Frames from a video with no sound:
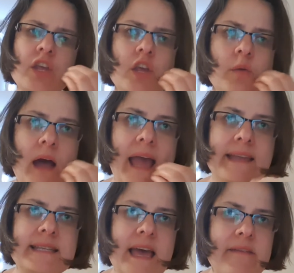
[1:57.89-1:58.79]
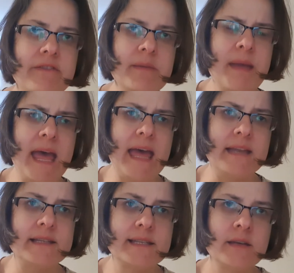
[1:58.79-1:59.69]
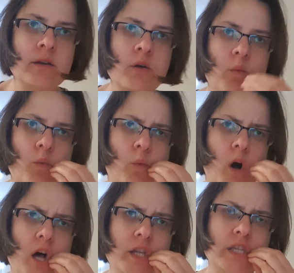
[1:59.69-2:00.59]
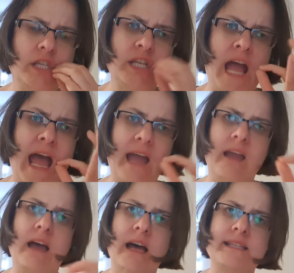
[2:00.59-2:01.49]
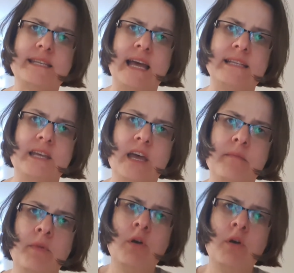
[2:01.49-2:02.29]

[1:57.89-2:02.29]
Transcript: You ate every bit what snack cast Adam?